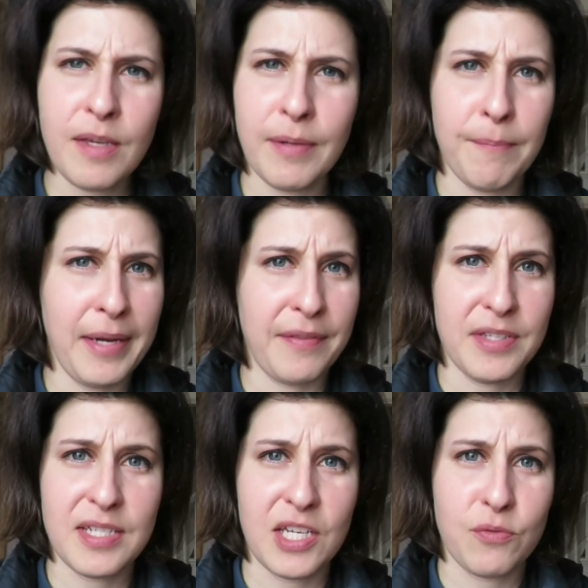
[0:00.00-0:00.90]
But man,
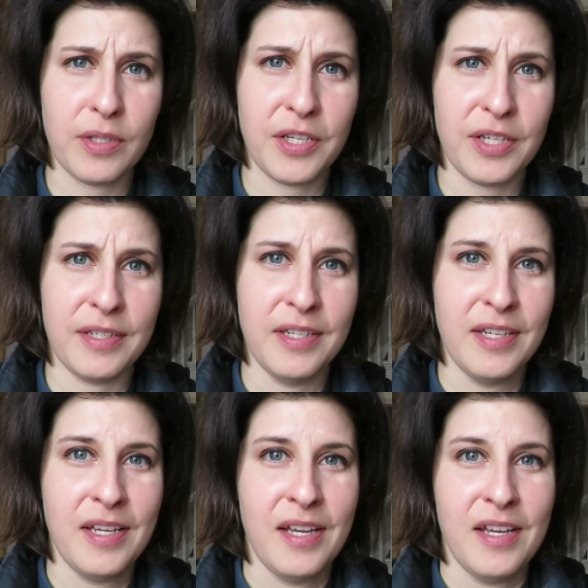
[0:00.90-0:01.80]
this tastes really good.
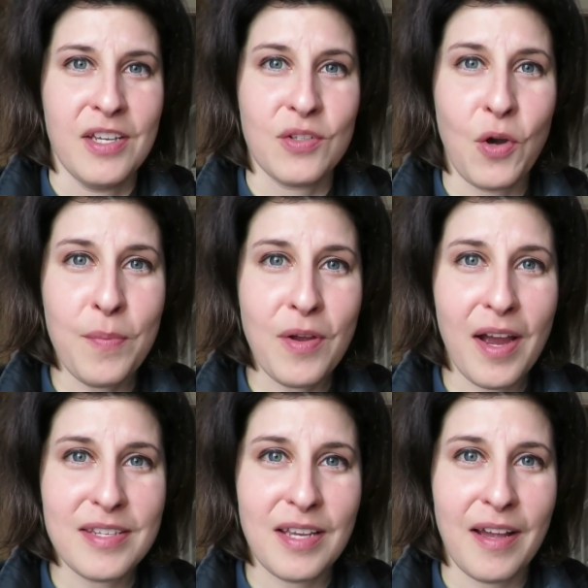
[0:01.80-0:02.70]
So I hope you
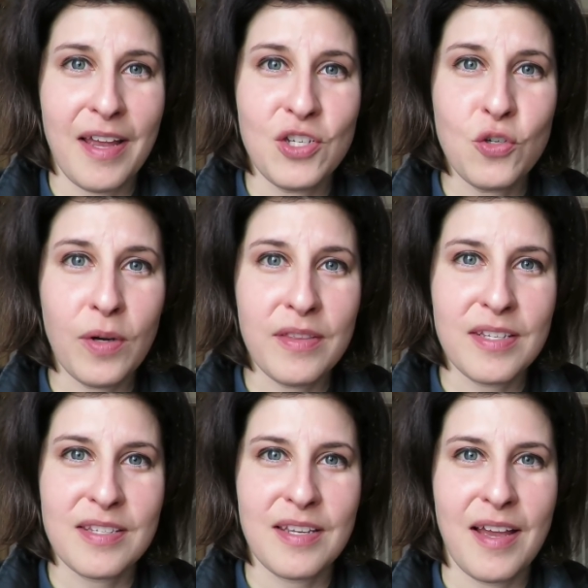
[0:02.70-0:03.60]
guys uh, enjoyed
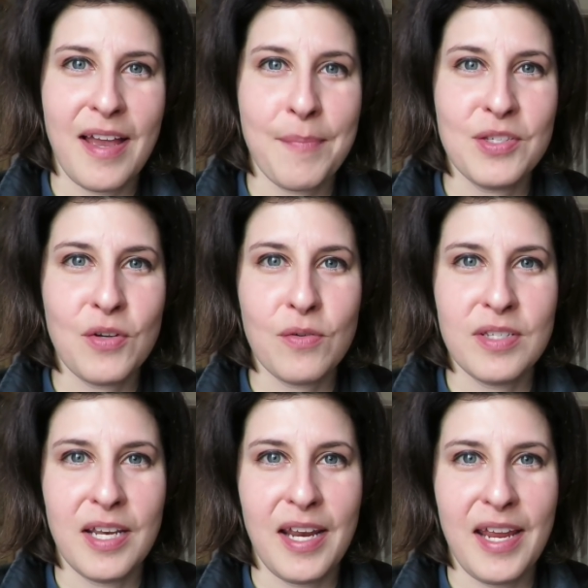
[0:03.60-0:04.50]
this uh, episode
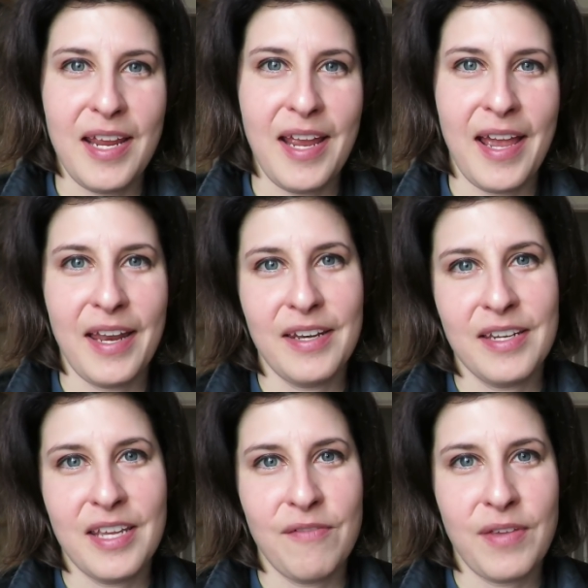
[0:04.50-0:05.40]
today
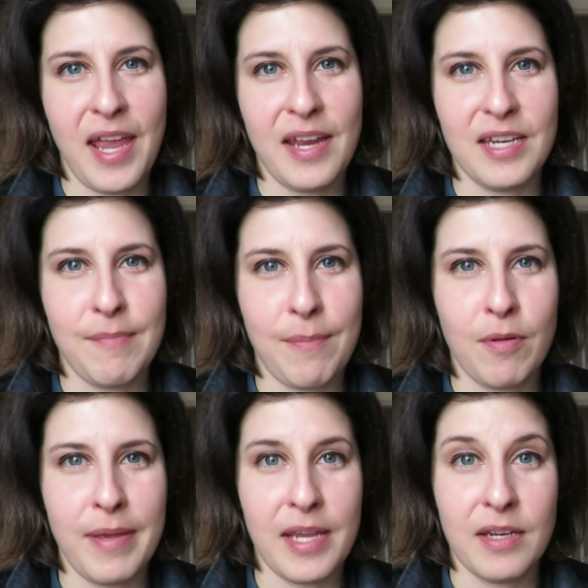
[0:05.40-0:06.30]
and give candied
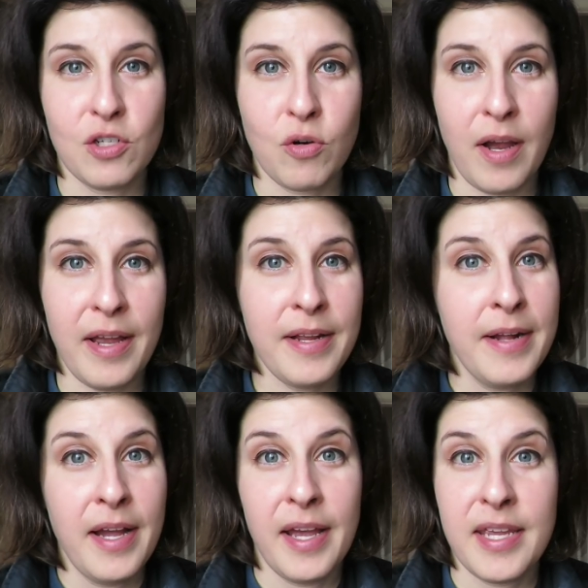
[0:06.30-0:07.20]
maple bacon a try.
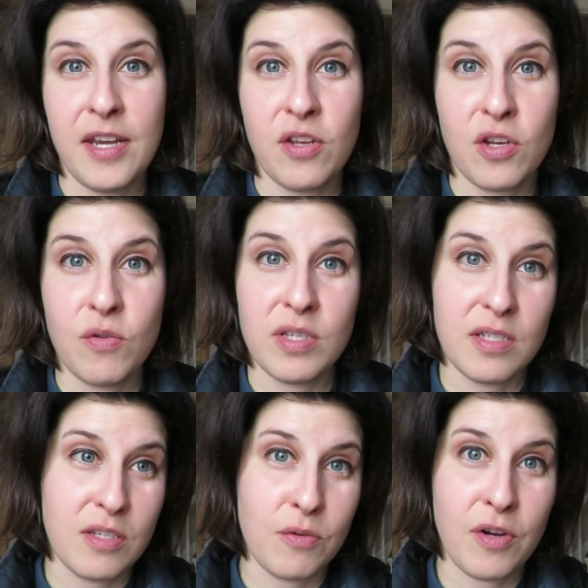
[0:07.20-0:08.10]
Again, you can use
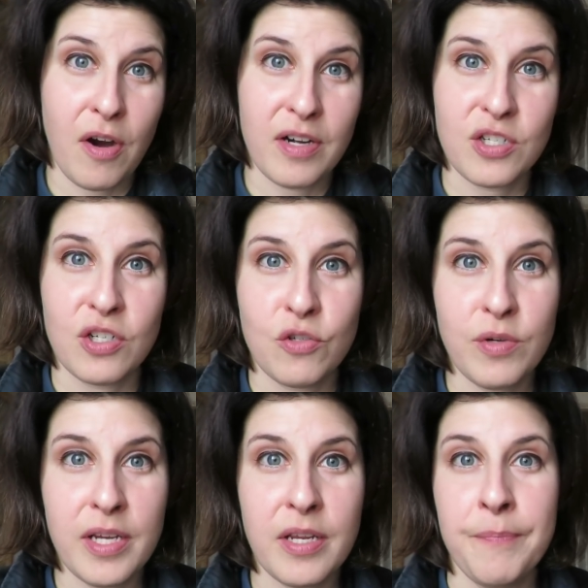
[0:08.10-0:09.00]
it to garnish a
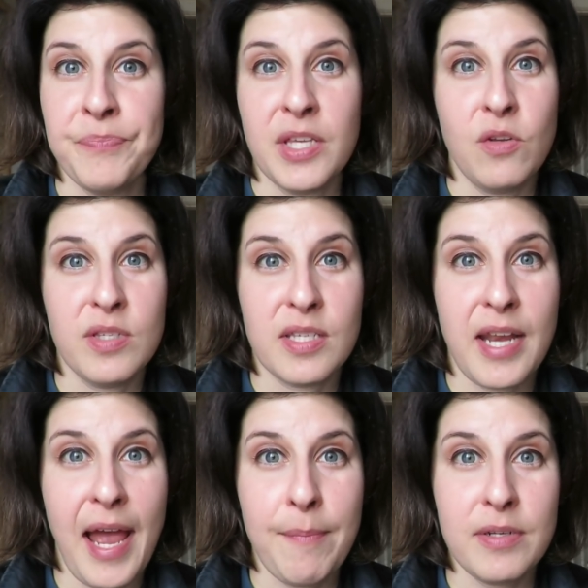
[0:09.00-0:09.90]
drink, use as
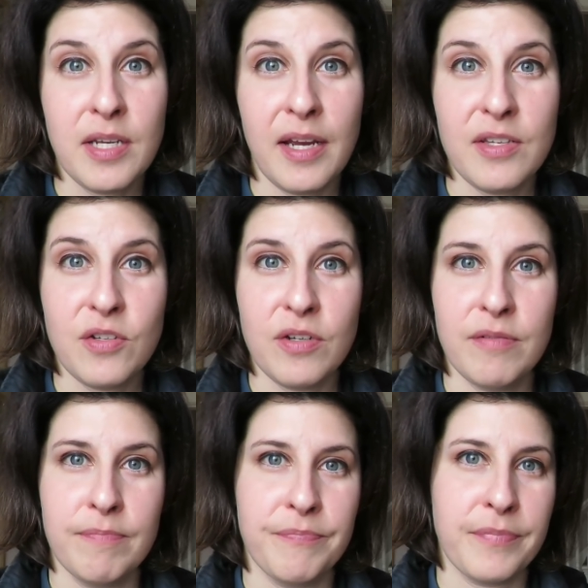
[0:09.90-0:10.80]
an
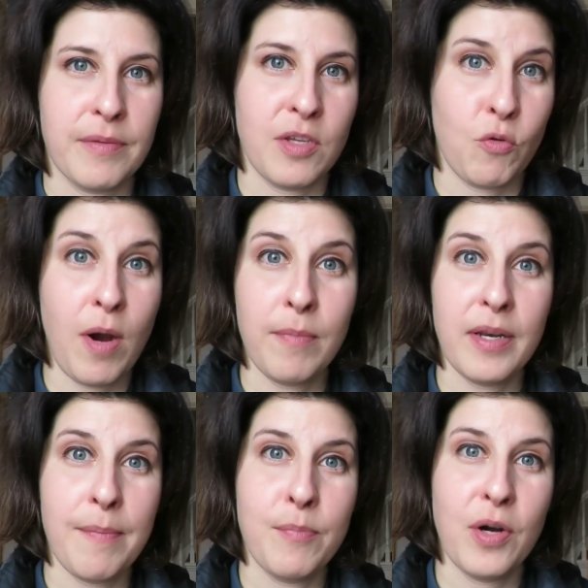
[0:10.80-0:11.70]
appetizer, crumble
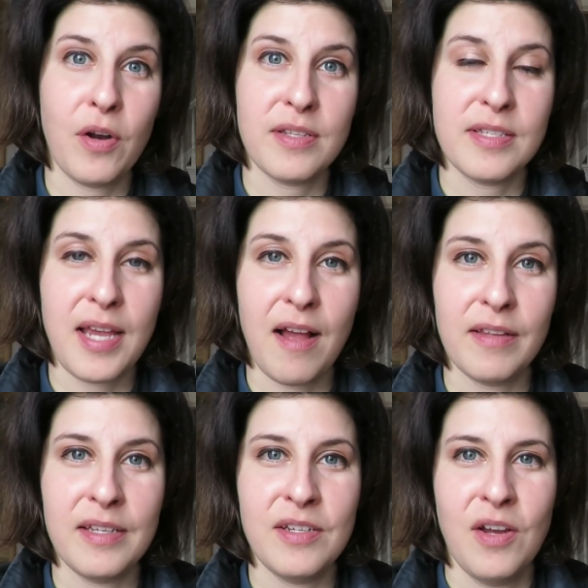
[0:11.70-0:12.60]
it up, put it on
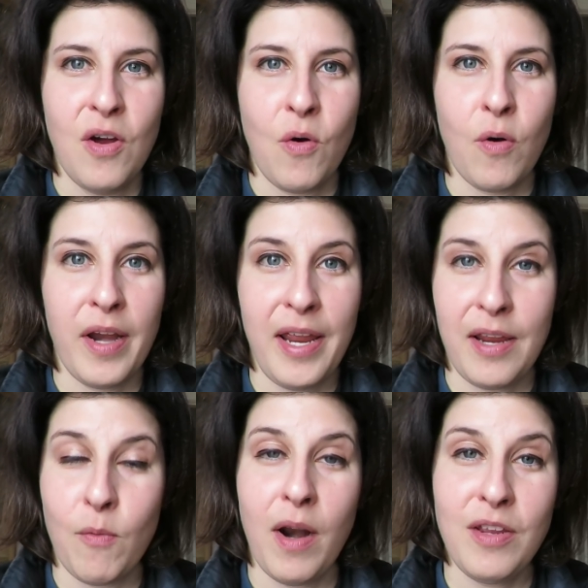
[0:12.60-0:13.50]
salad, or
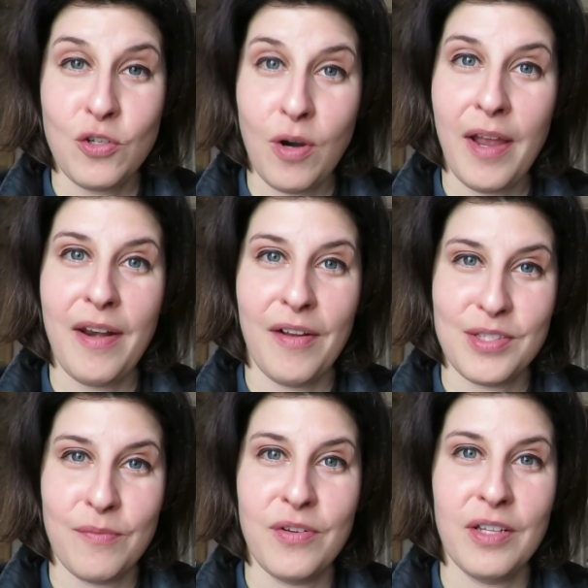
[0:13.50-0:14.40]
hey, why don't you try it
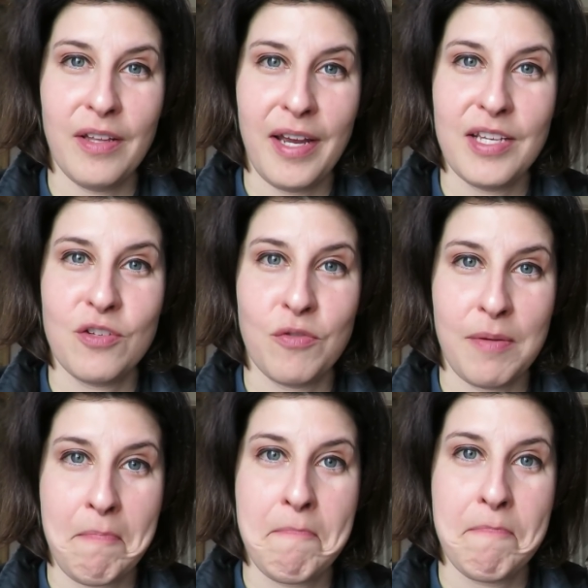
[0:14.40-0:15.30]
on some vanilla ice
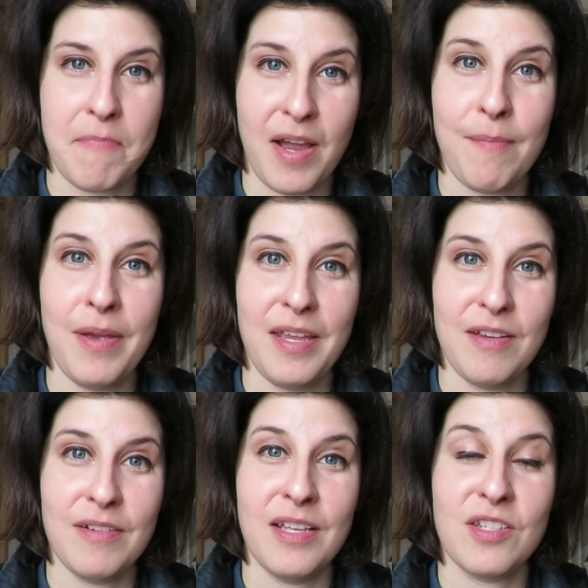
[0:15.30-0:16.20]
cream? I bet
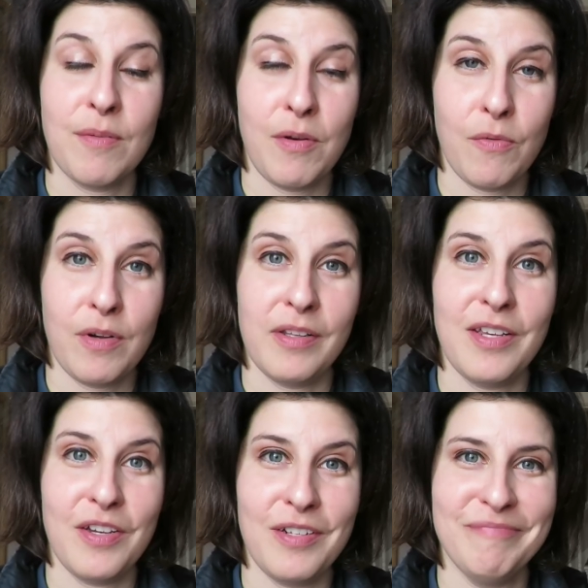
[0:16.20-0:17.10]
you it's gonna be
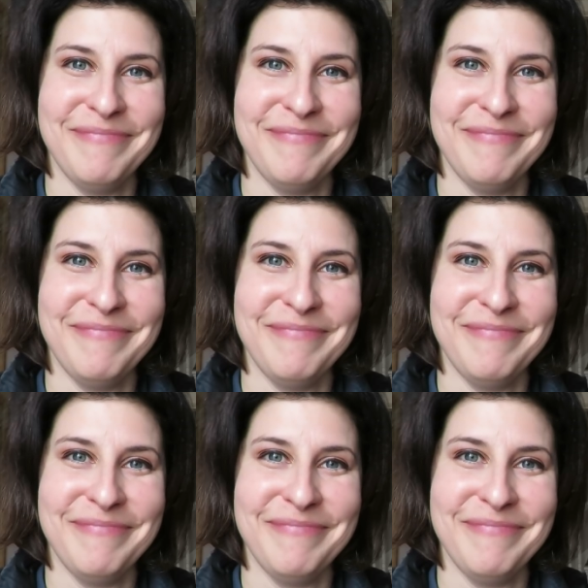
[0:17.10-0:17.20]
really good.